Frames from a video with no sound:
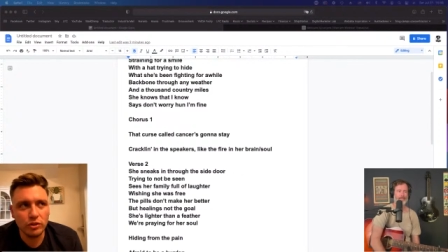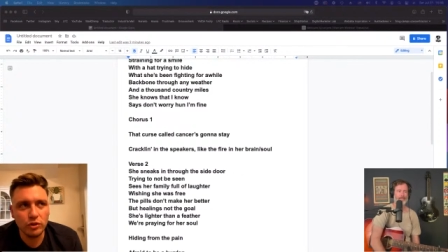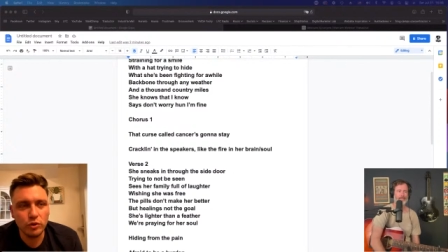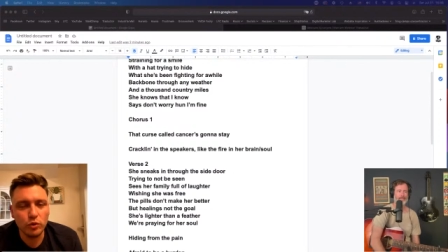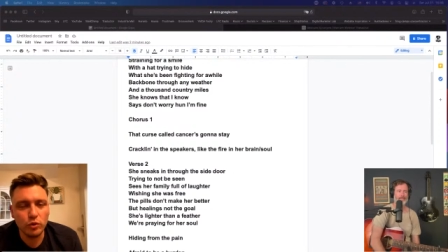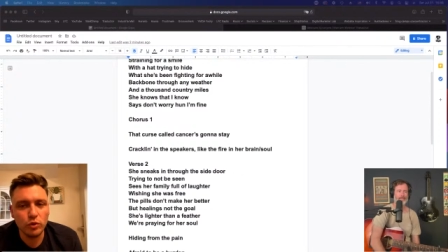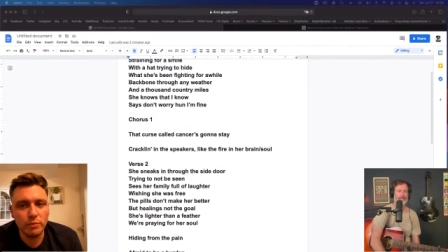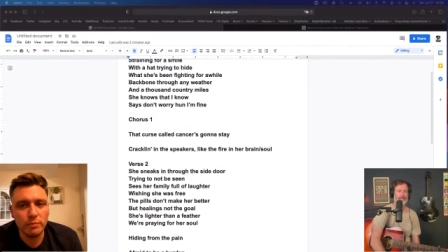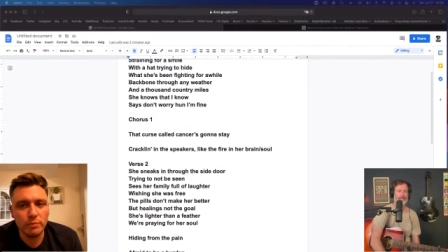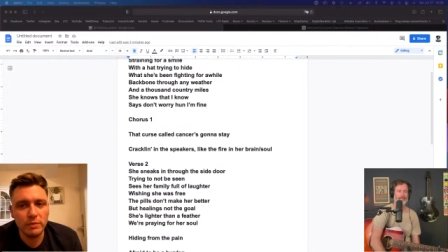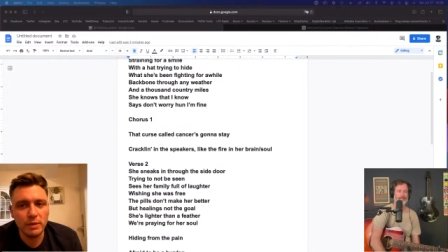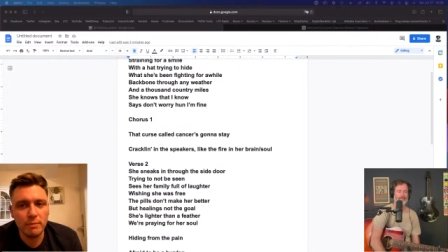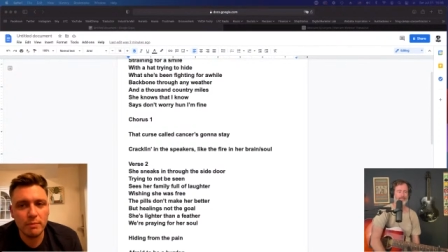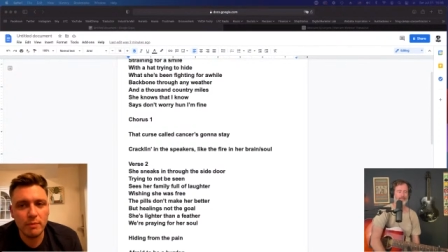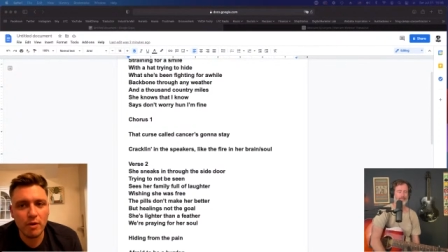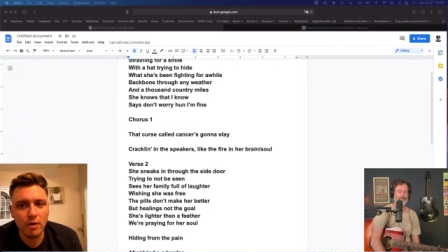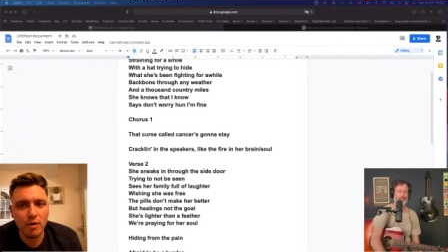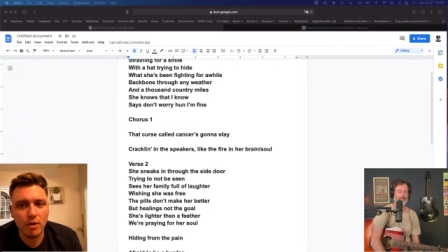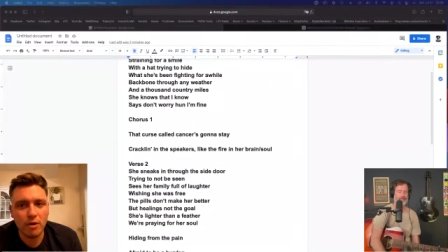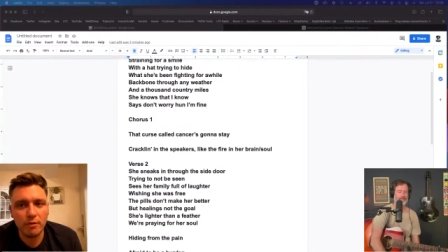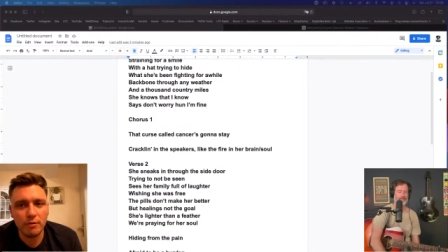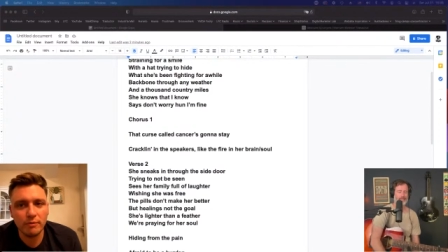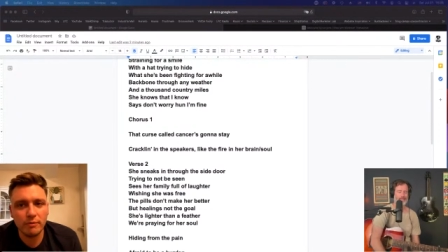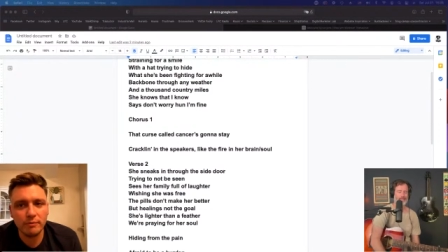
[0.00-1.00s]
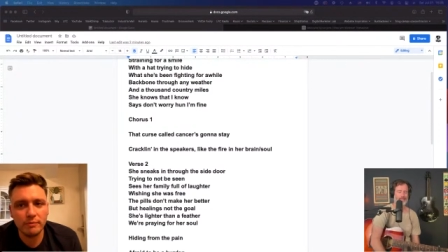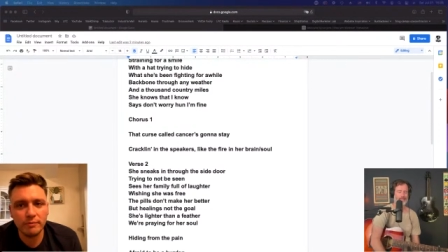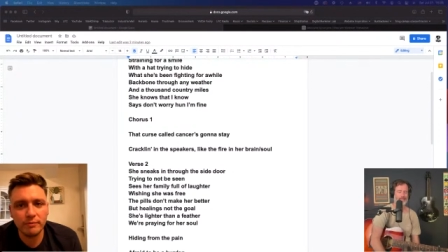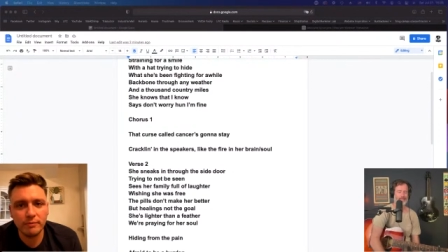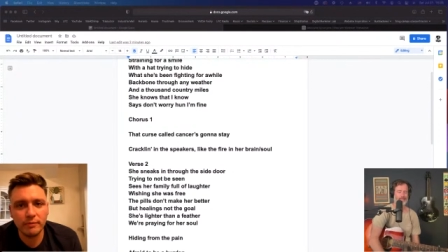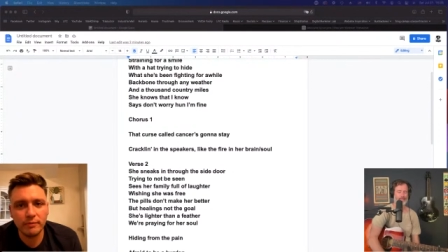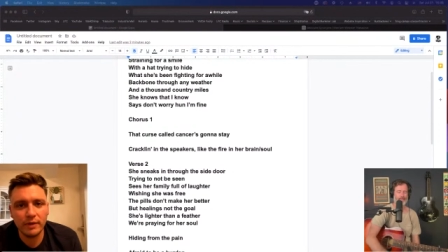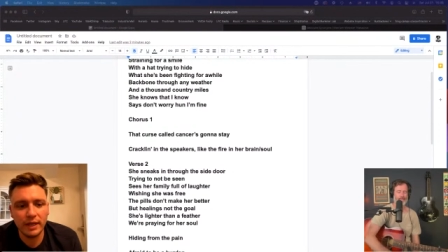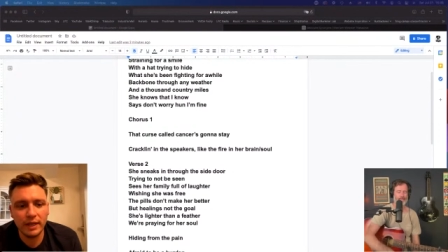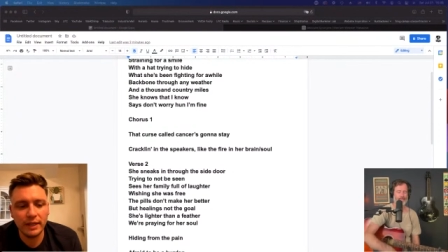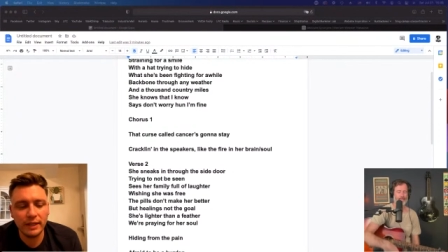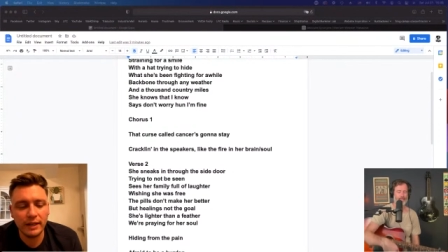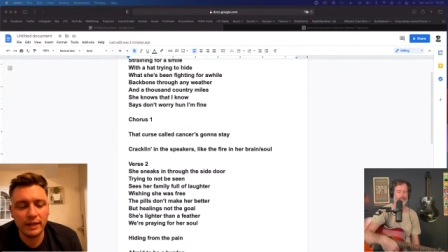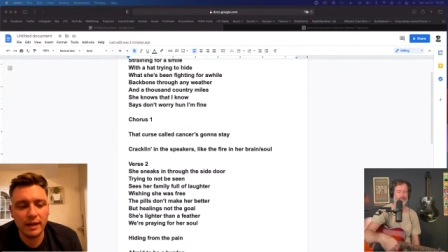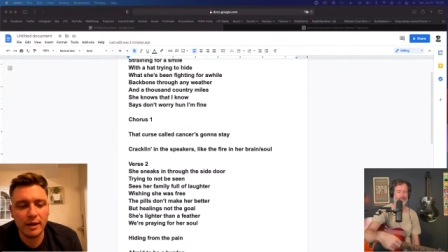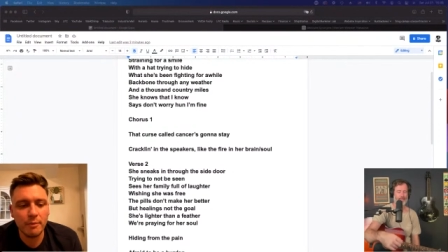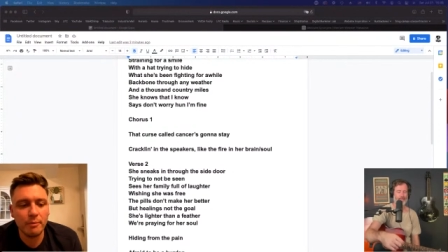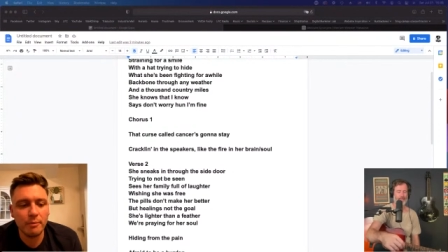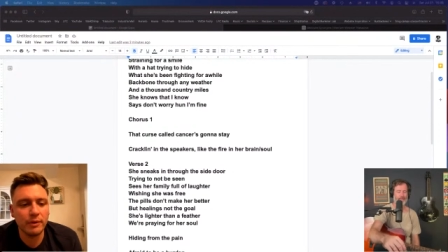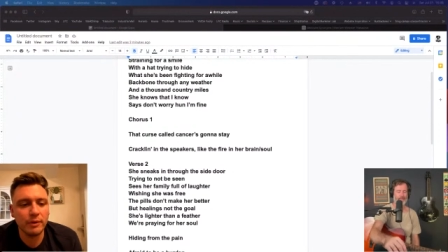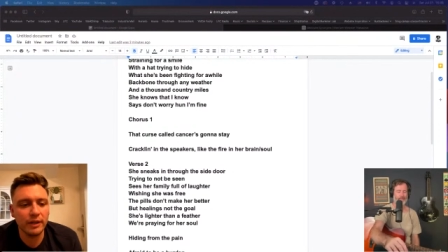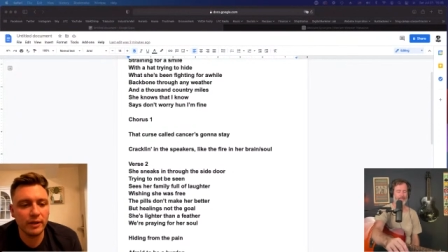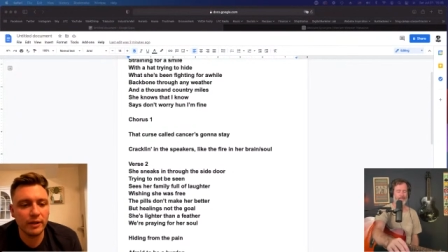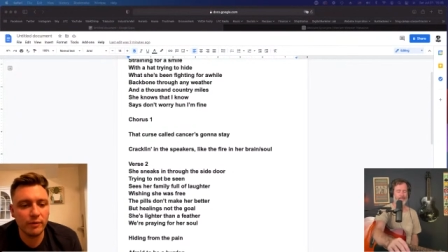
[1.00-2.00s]
you and me, Ma, hanging
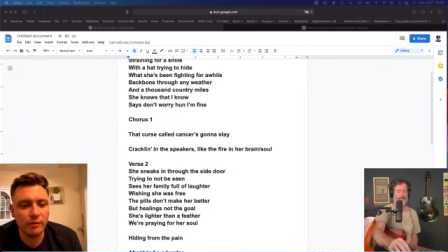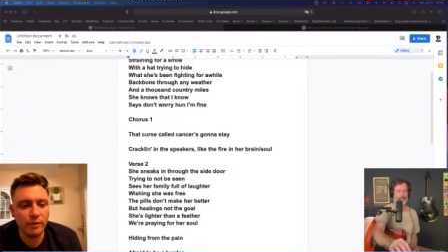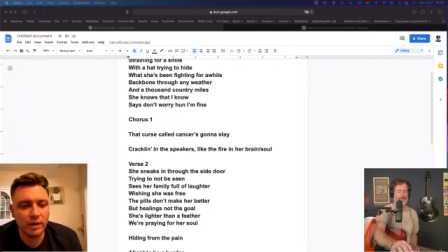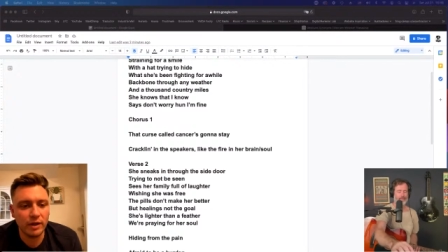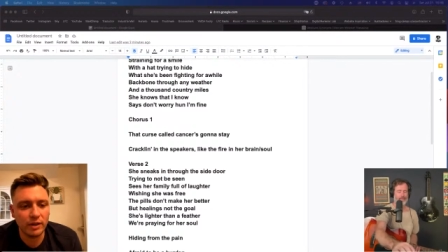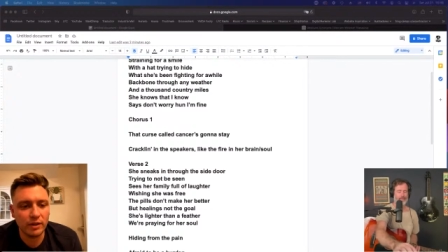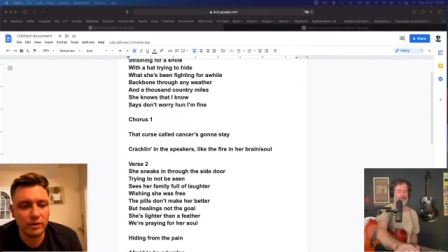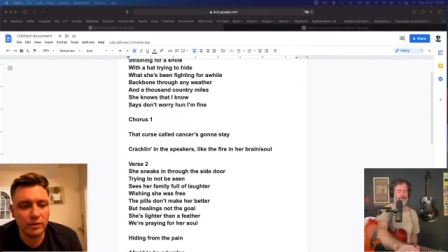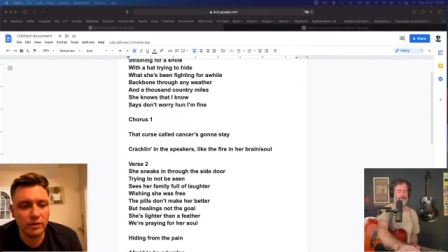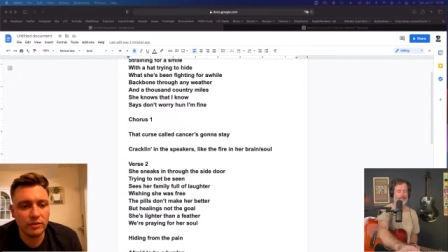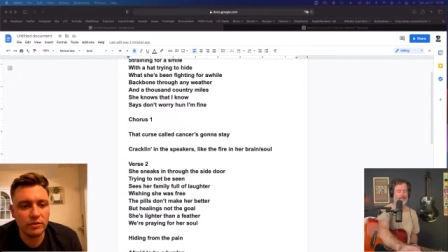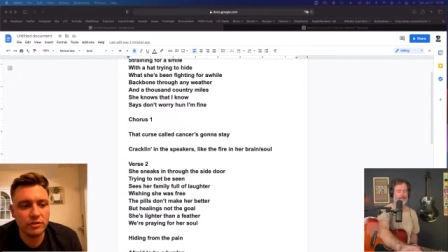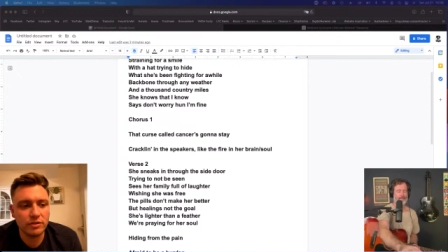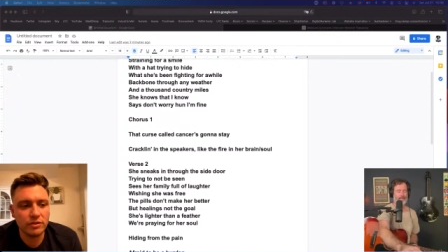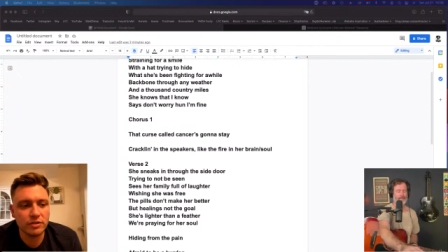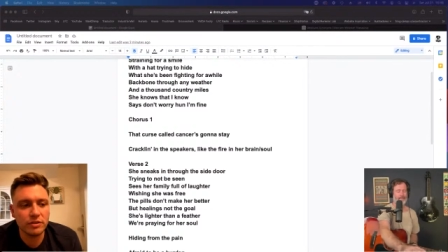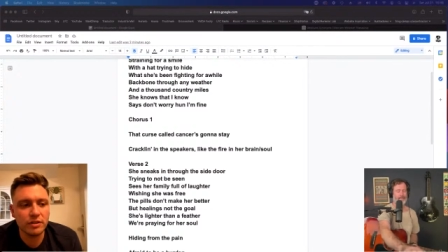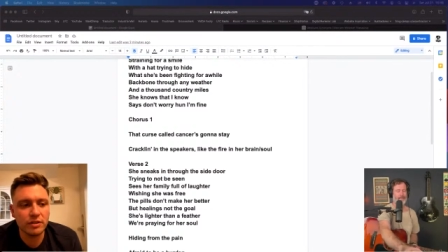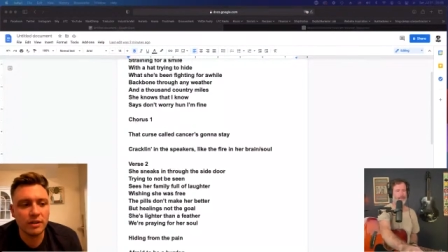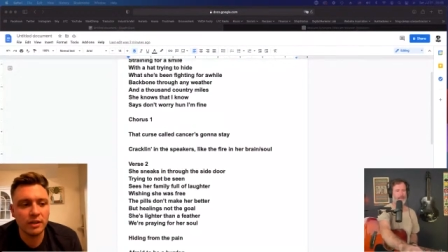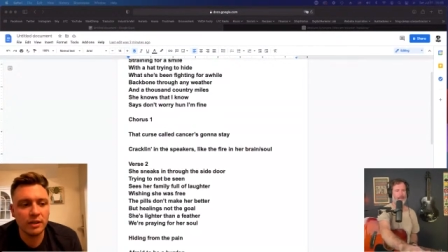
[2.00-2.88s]
out playing records.